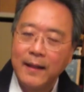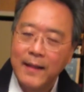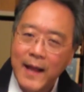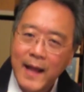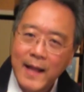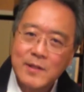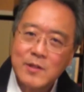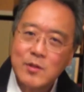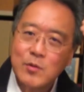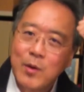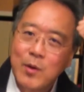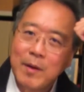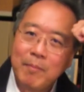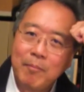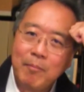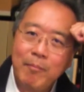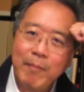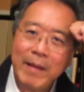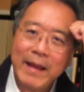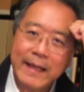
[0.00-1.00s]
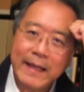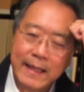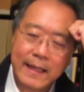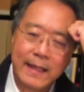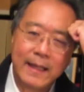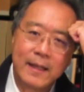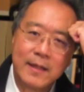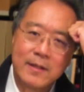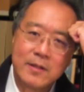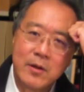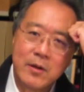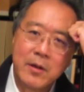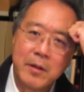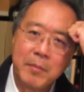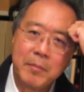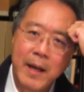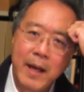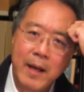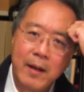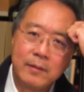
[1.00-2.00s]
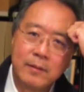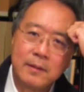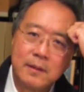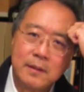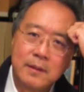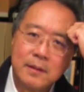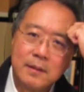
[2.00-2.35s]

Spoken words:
And that's what making is all about.